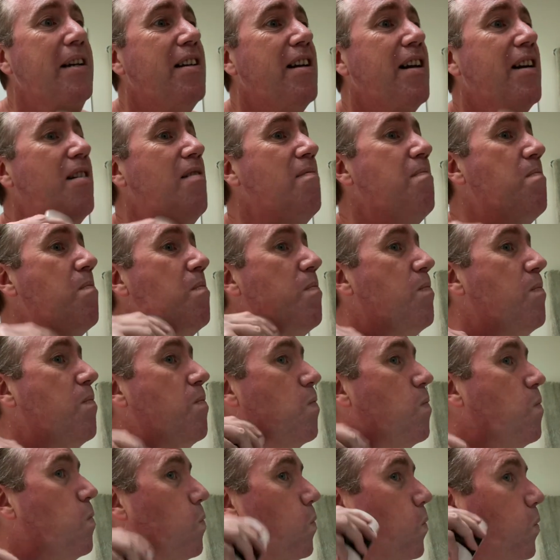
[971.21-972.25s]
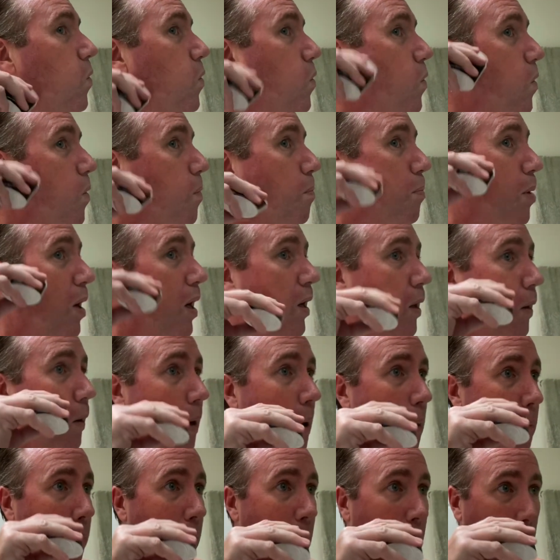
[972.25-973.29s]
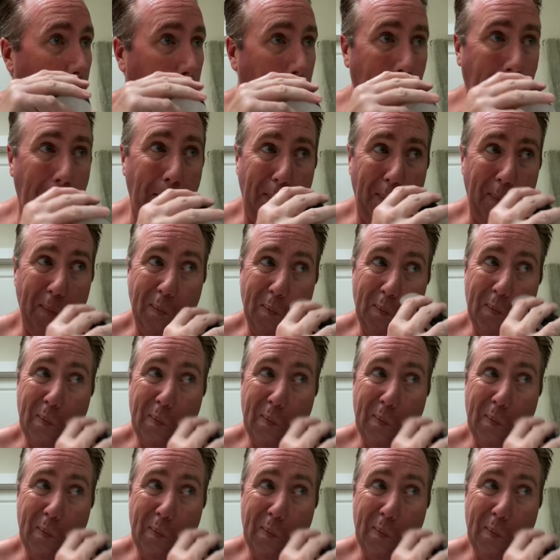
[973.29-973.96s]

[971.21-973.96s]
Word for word: you know? Pucker up, buttercup.